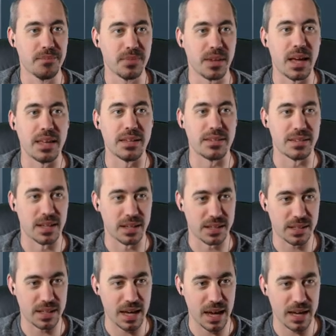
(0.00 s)
And it's like,
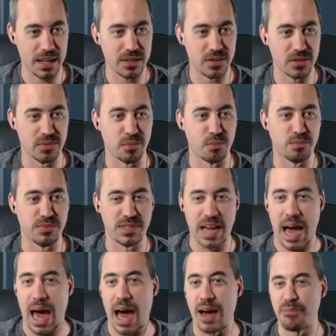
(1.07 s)
yeah, he's
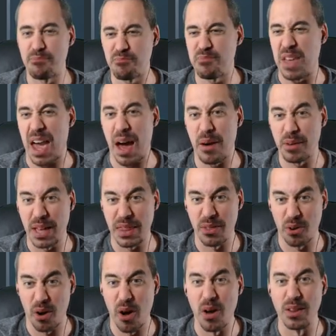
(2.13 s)
yeah, yeah, and
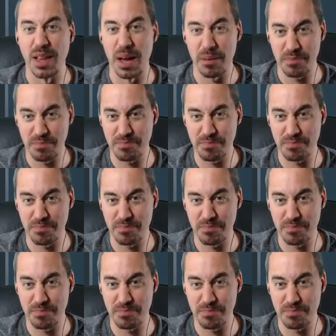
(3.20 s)
they're all like